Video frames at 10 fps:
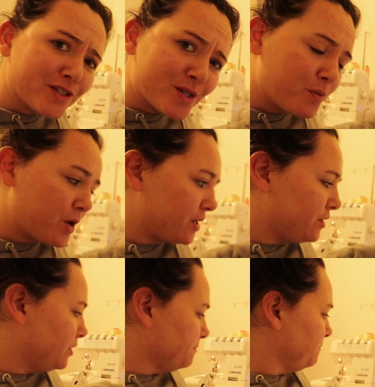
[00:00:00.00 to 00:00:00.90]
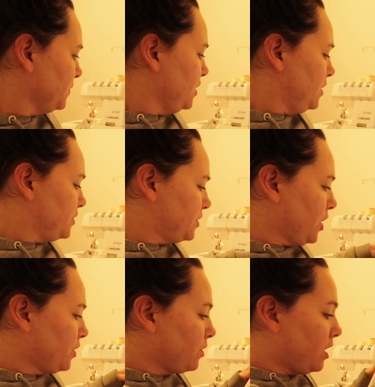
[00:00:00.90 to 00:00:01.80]
so why not?
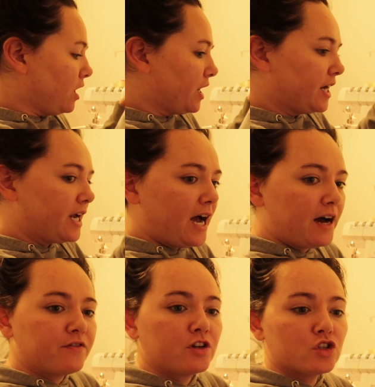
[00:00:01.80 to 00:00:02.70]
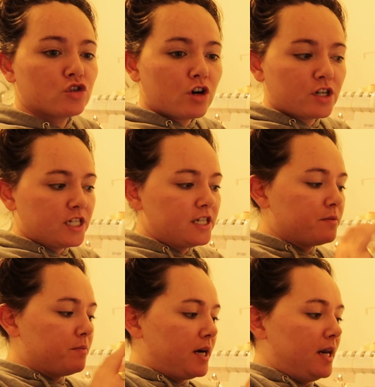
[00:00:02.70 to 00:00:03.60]
So I have
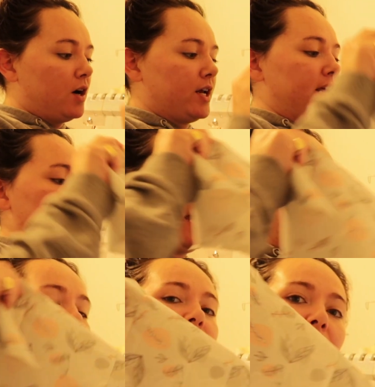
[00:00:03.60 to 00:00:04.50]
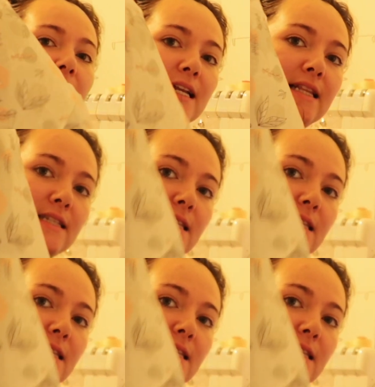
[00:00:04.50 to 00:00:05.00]
constructed my lining exactly the